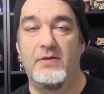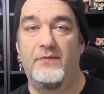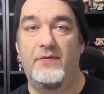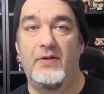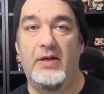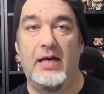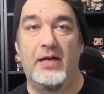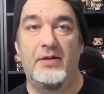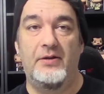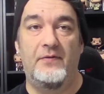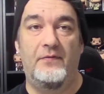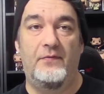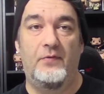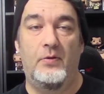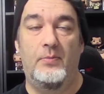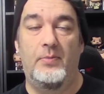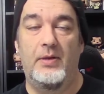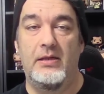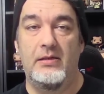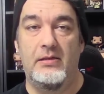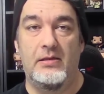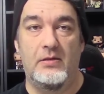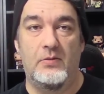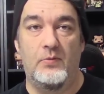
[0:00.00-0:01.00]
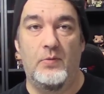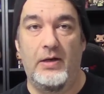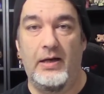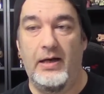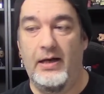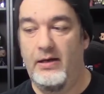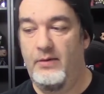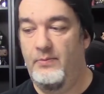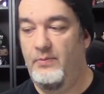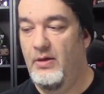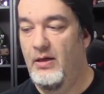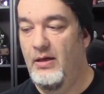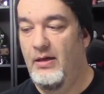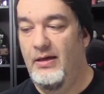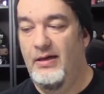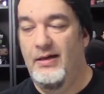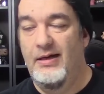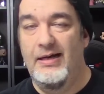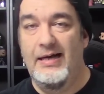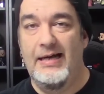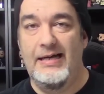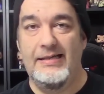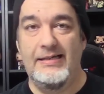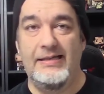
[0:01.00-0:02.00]
If you count the four buttons as one item,
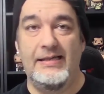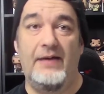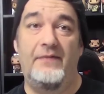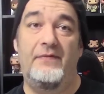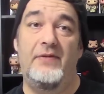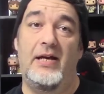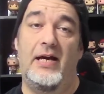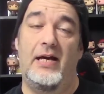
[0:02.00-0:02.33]
seven